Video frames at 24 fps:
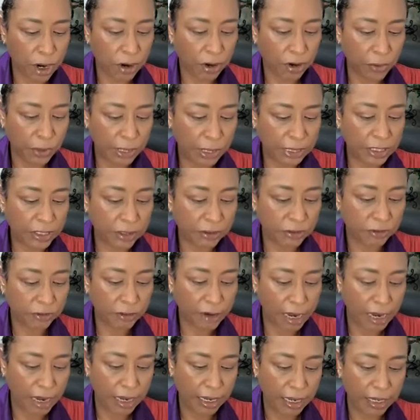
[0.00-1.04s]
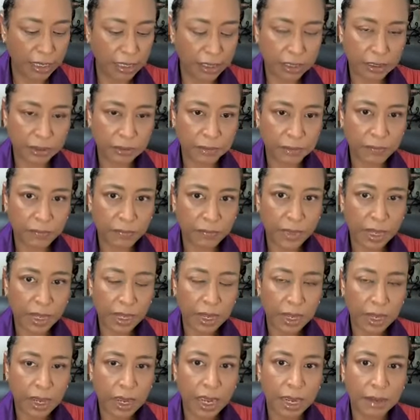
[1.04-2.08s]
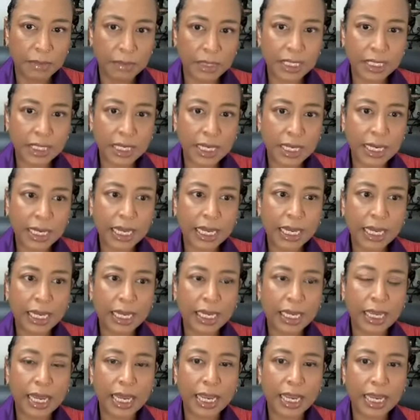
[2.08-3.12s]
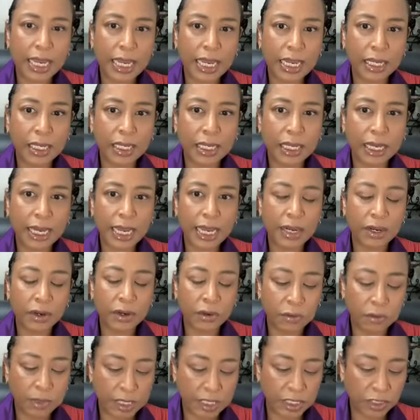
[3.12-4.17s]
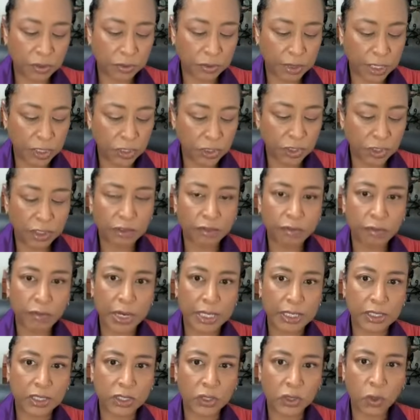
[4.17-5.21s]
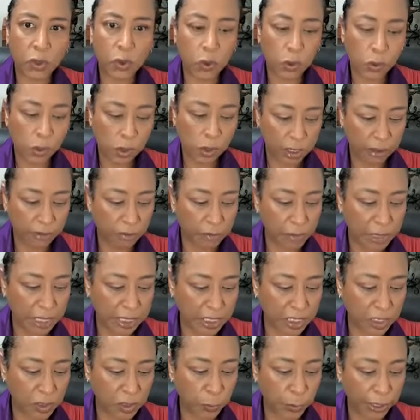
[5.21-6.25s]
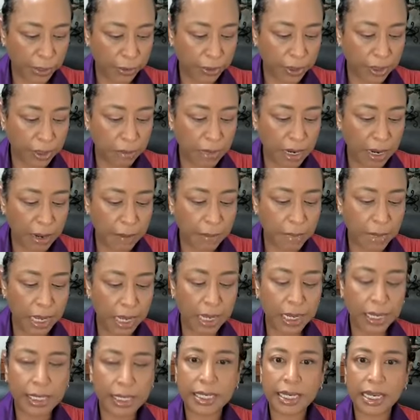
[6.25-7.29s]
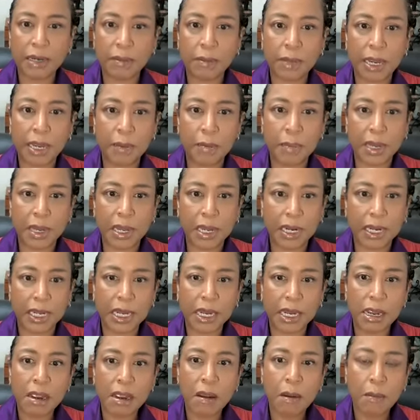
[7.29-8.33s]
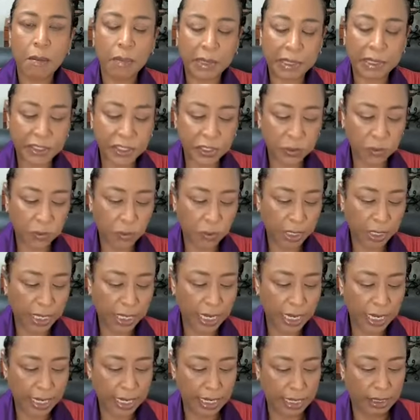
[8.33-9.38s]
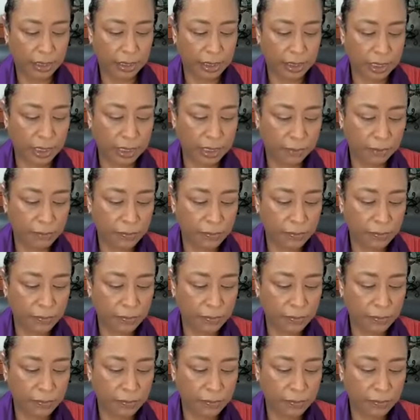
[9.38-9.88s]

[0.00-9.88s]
are going to find i'm seeking a healing and a restoration of my soul of my spirit my mind and my body but to what end